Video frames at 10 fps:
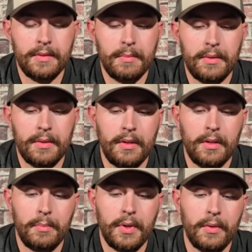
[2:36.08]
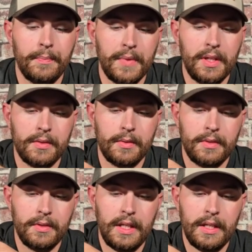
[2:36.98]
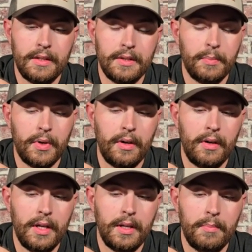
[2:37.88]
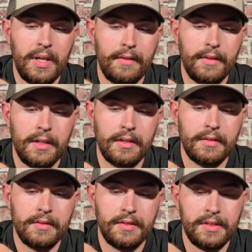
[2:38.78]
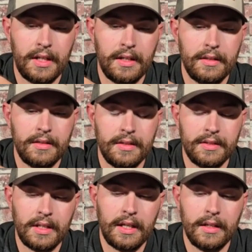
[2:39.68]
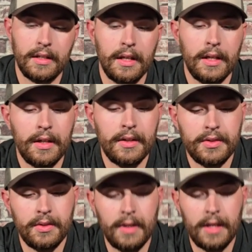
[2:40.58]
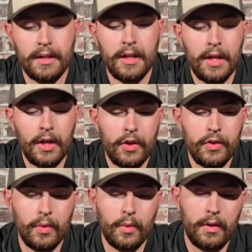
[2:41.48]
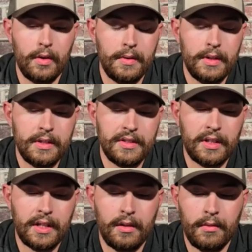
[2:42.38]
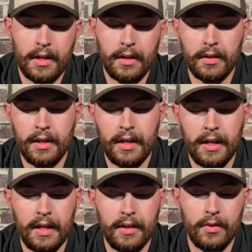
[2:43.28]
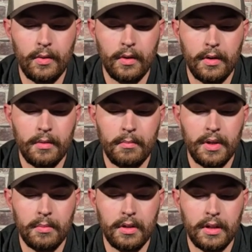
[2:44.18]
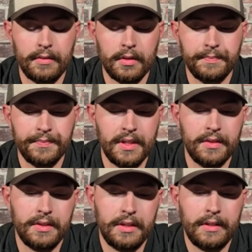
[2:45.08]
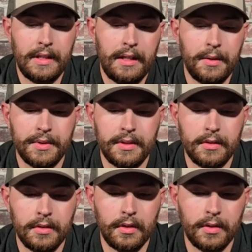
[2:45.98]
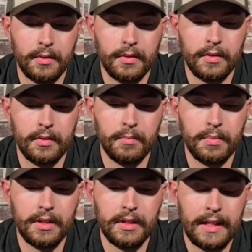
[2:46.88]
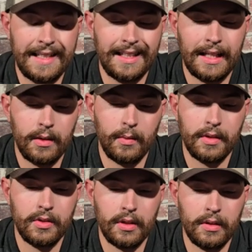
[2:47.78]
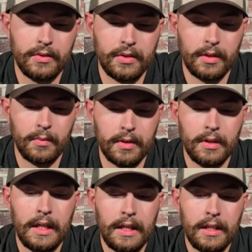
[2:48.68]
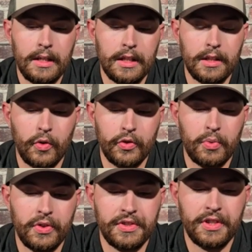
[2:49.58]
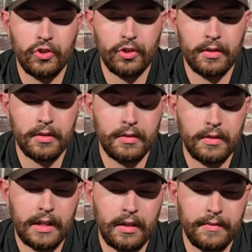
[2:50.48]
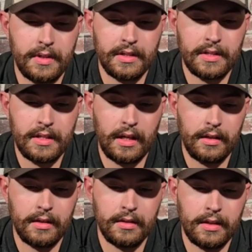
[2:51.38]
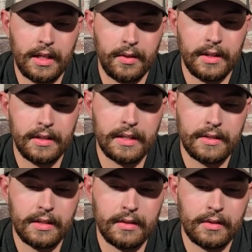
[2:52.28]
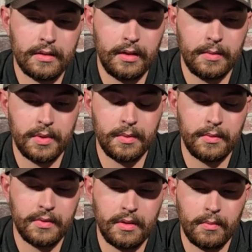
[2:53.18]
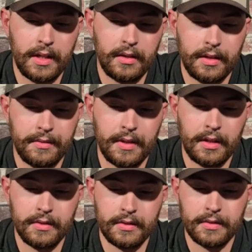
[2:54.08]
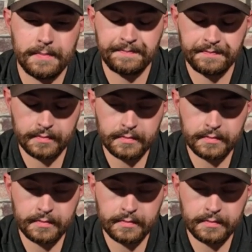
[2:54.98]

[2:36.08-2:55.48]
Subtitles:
this is mounted in the bow, it is going to take this bar and pivot it side to side so that your slider rail and your bubble level inside of the housing are going to be in line with each other, so that we get the most precision out of this sight out at distance, so we don't see right and left variances.